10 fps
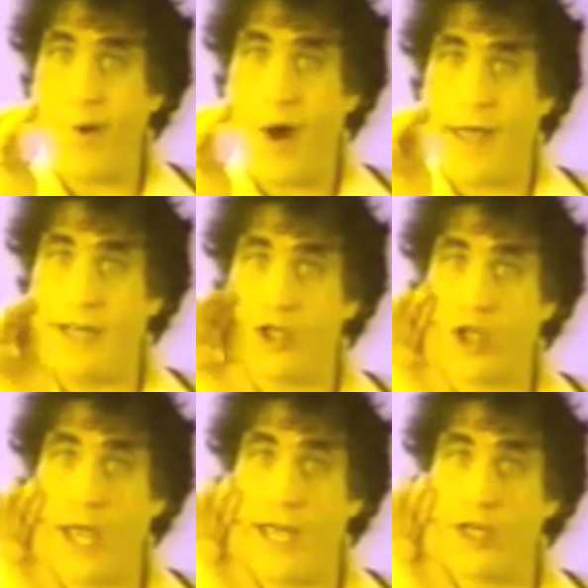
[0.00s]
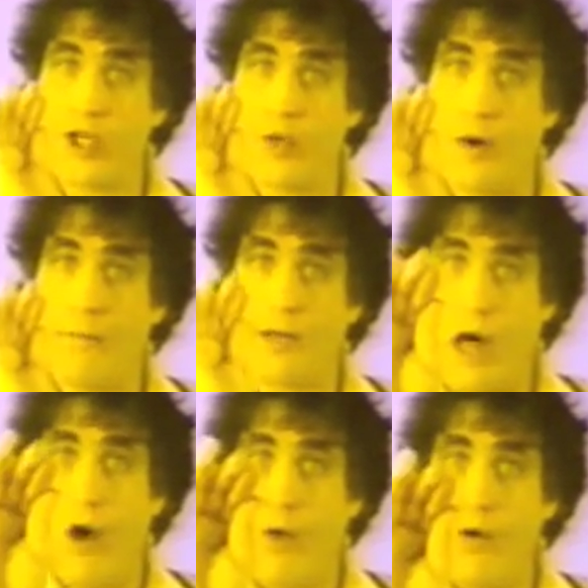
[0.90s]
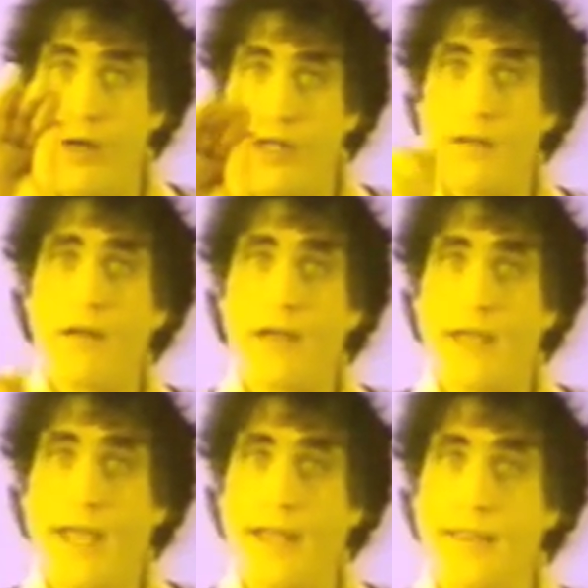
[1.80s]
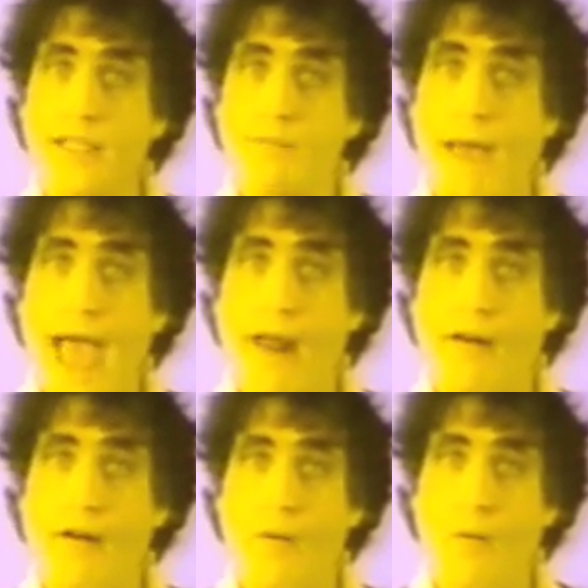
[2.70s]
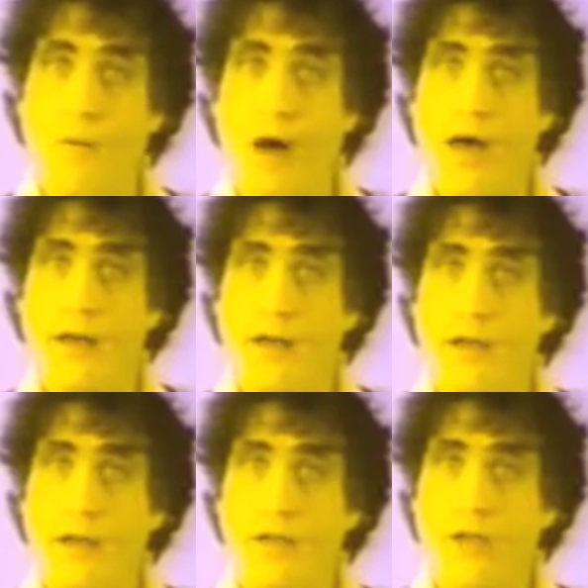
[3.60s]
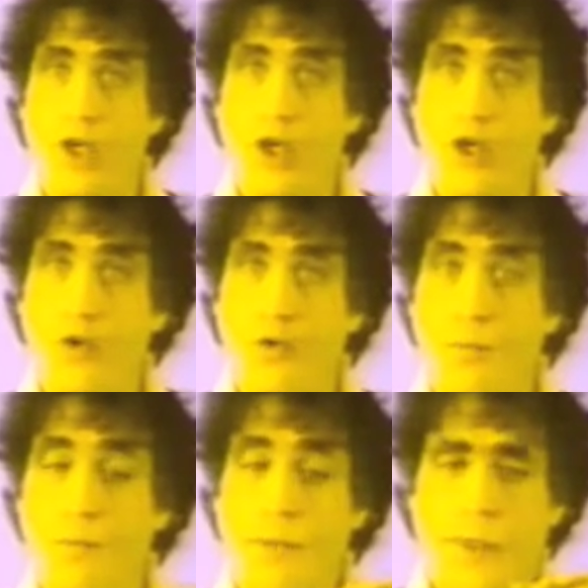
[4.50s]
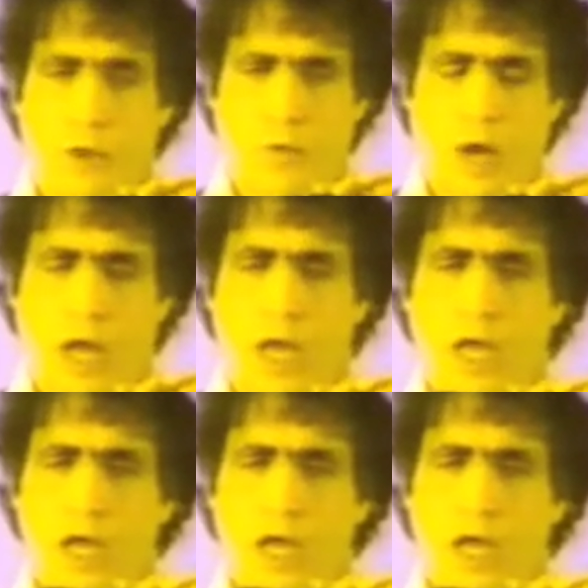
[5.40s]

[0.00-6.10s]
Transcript: yoy, change to a blow. Get this pattern. 1, 2, 3,